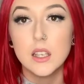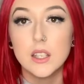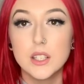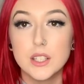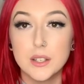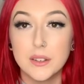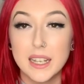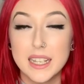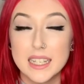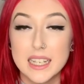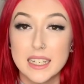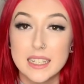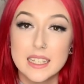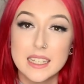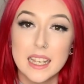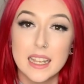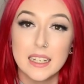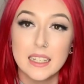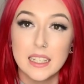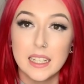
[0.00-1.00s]
So as I
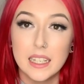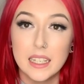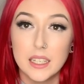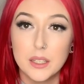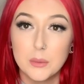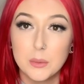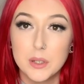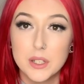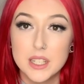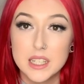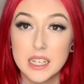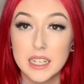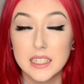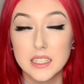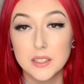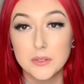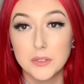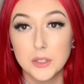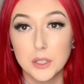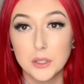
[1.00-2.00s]
said, he was
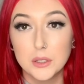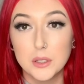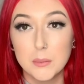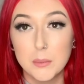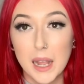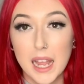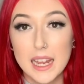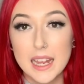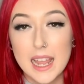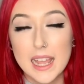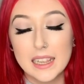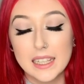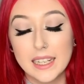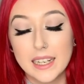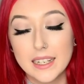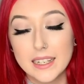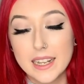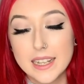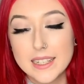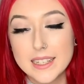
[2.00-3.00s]
interviewed by
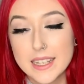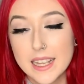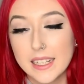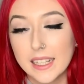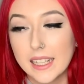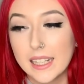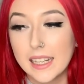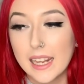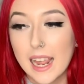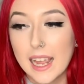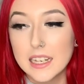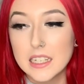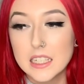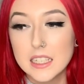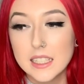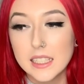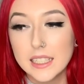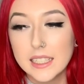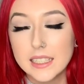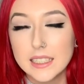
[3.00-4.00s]
Elliot Ness, and he
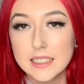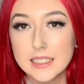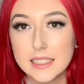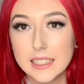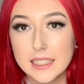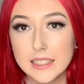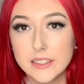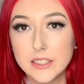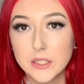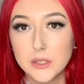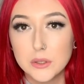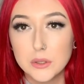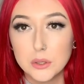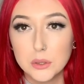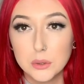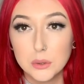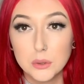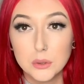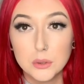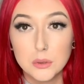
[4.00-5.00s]
actually did
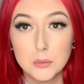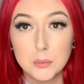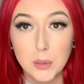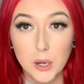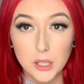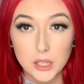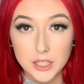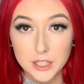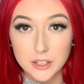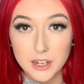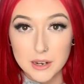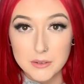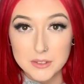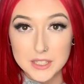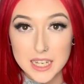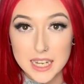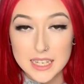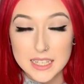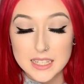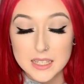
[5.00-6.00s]
2 polygraph
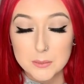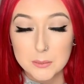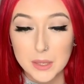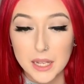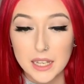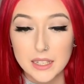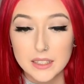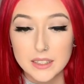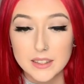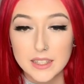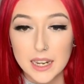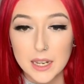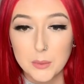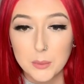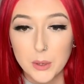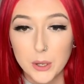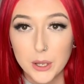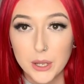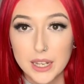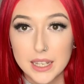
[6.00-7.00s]
tests, but they
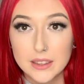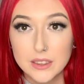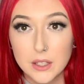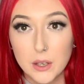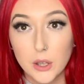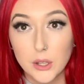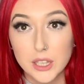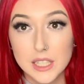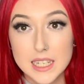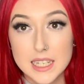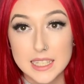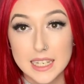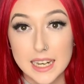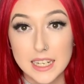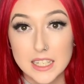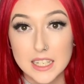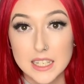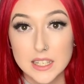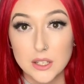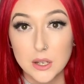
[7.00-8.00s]
were in the early
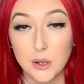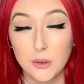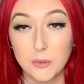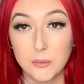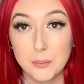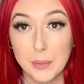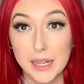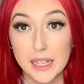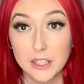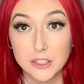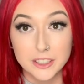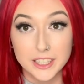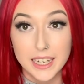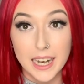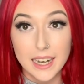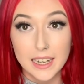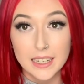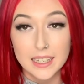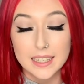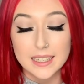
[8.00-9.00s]
stages of being
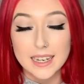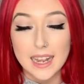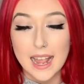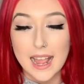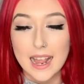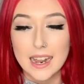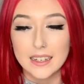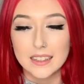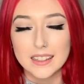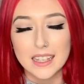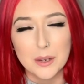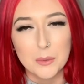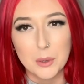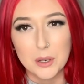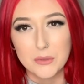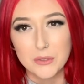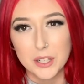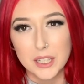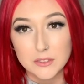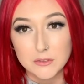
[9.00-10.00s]
created and they
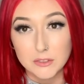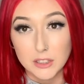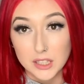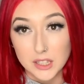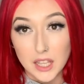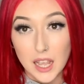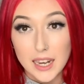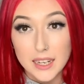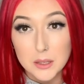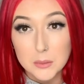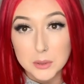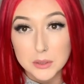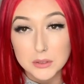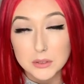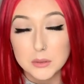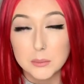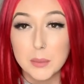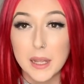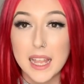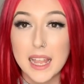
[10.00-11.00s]
weren't very
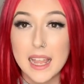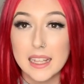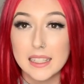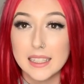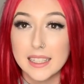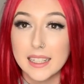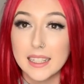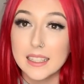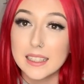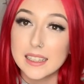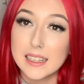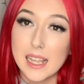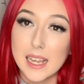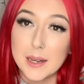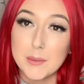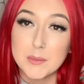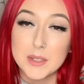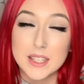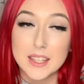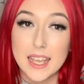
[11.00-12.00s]
reliable, but Elliot
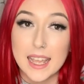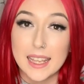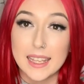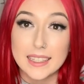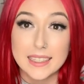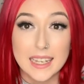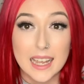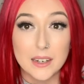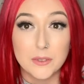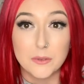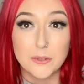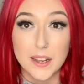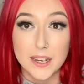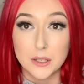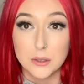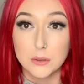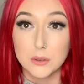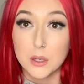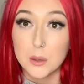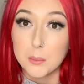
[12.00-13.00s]
claimed that he had
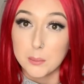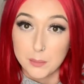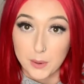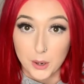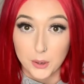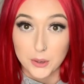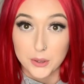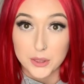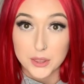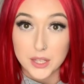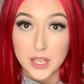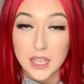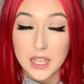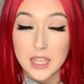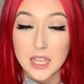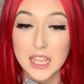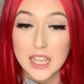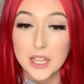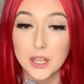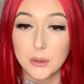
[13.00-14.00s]
failed both,
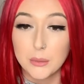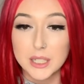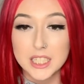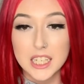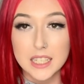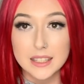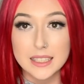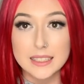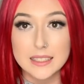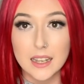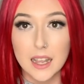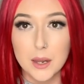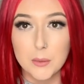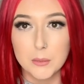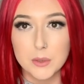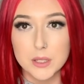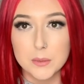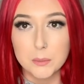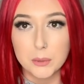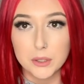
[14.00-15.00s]
which at the time
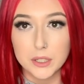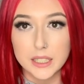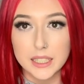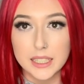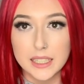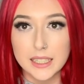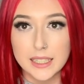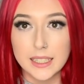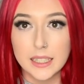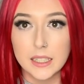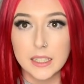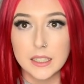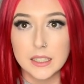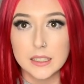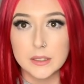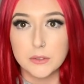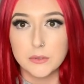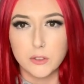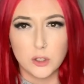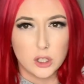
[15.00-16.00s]
was pretty
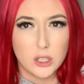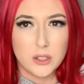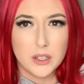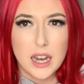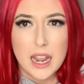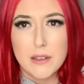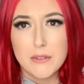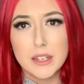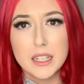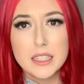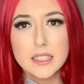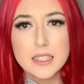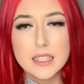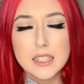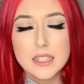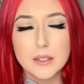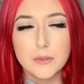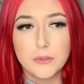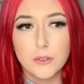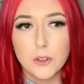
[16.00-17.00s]
full-on evidence
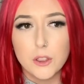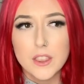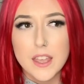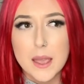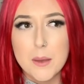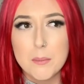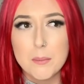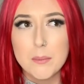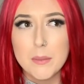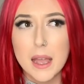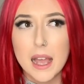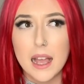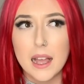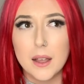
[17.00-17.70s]
for them,